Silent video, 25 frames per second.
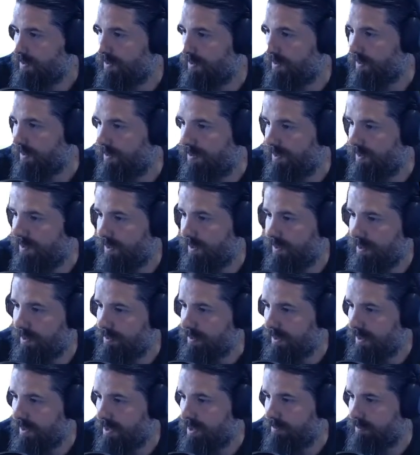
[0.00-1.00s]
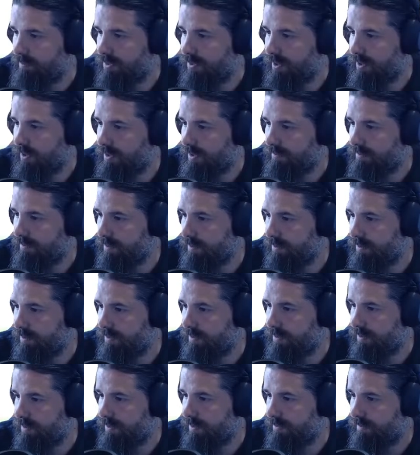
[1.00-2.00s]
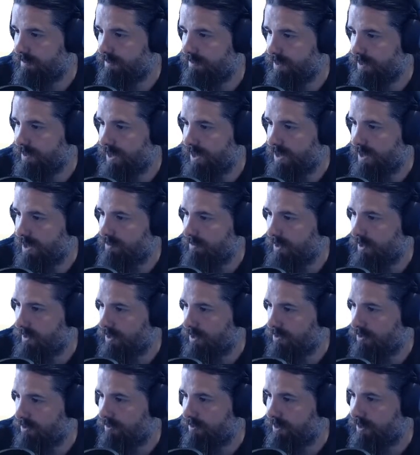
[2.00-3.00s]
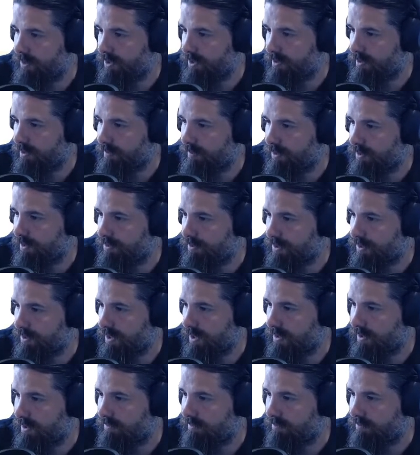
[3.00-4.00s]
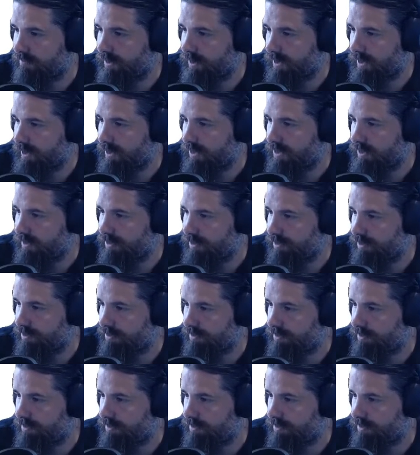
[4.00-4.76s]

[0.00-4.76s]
I'll make it private for now. We can always expose that if we need to.